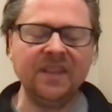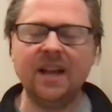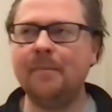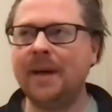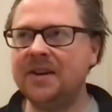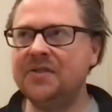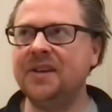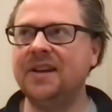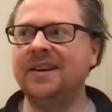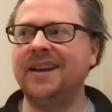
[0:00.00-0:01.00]
And manage
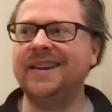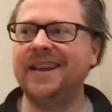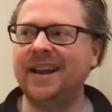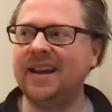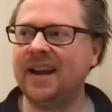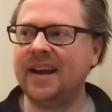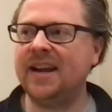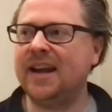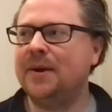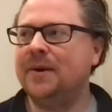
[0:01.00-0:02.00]
it and, and get and,
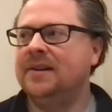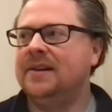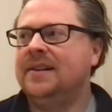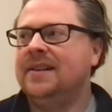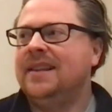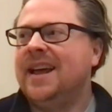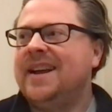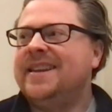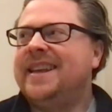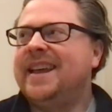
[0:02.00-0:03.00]
and and
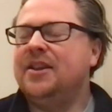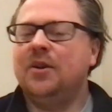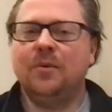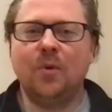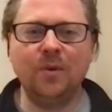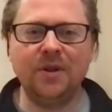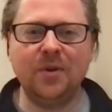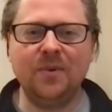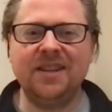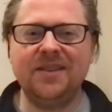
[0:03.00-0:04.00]
and get you know all you know
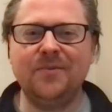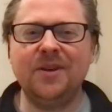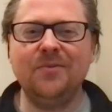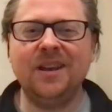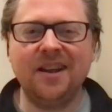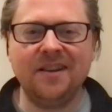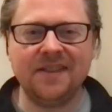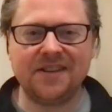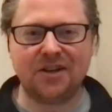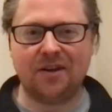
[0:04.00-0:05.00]
we, we don't learn
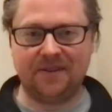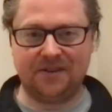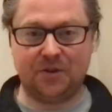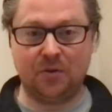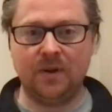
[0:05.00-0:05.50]
this stuff in school.